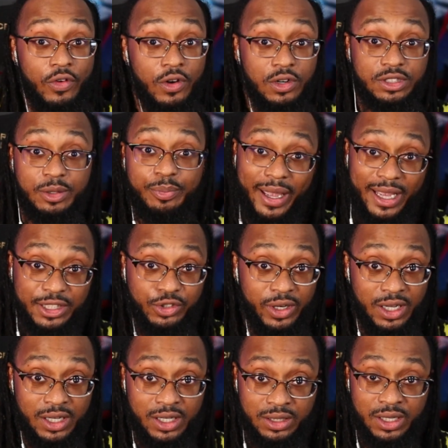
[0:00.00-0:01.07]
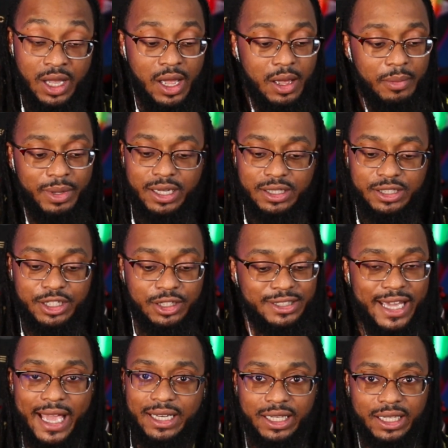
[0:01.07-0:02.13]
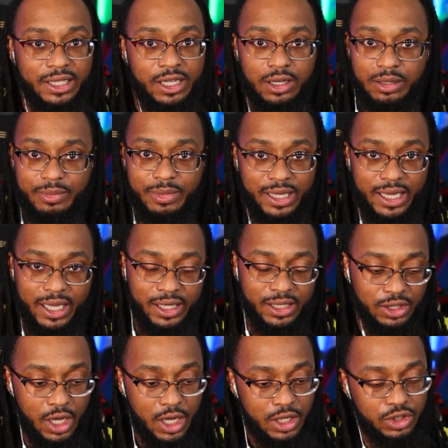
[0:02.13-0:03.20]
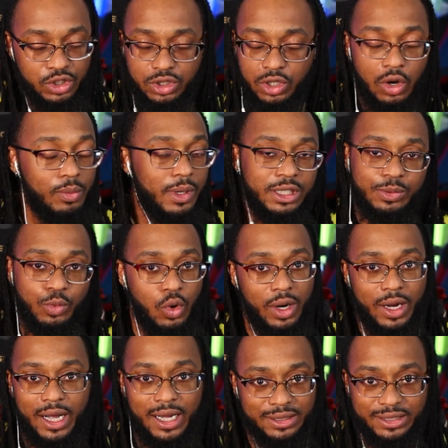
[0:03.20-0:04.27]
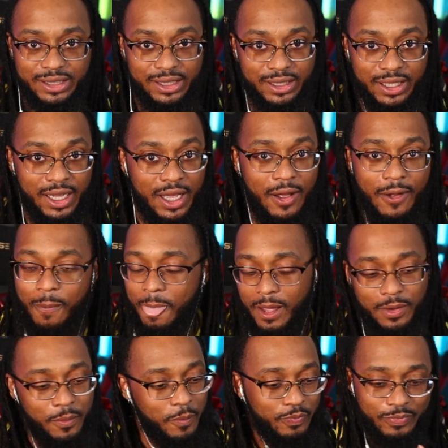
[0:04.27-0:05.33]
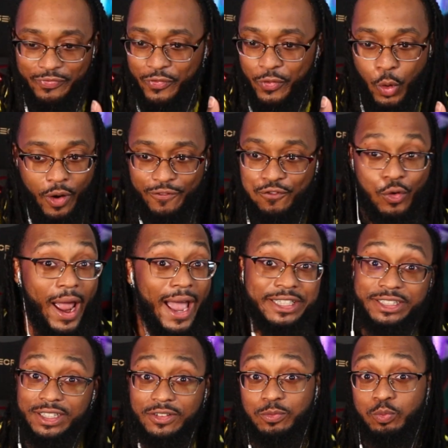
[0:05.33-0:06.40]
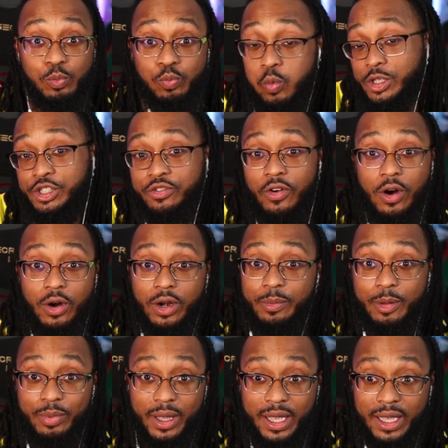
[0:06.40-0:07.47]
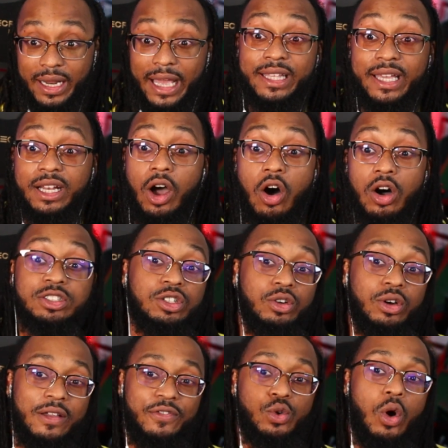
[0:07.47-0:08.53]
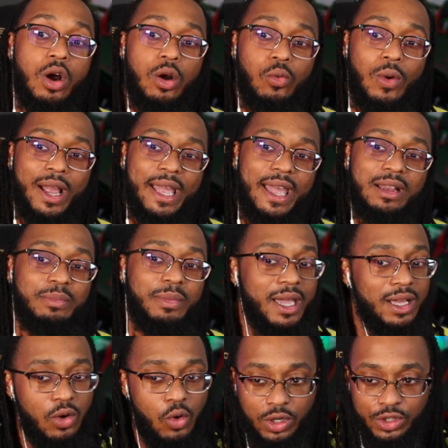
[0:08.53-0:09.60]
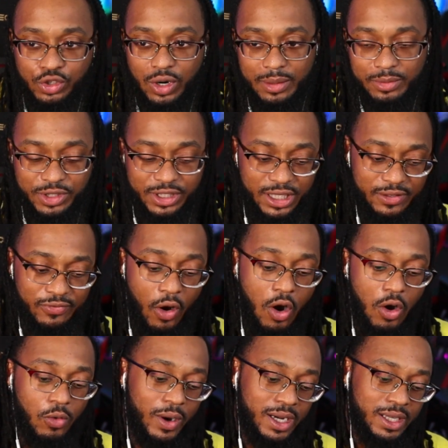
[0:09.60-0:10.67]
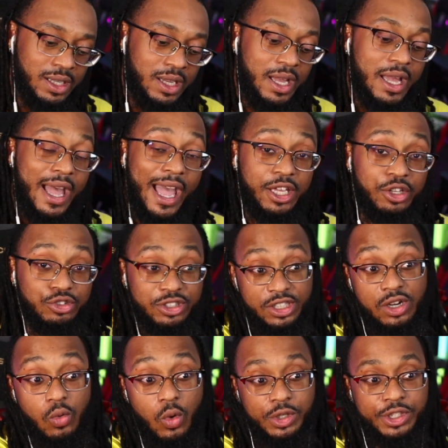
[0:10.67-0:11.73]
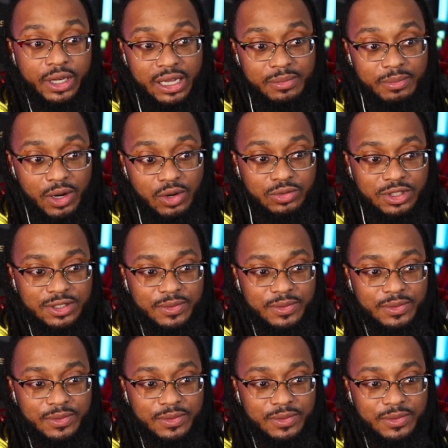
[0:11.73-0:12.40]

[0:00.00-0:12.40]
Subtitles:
to Patreon, because you're technically going to be getting so much more content for a fraction of what you've already been paying. And then also, if you are a right-hand man or a tribal chief already and you still want your emotes,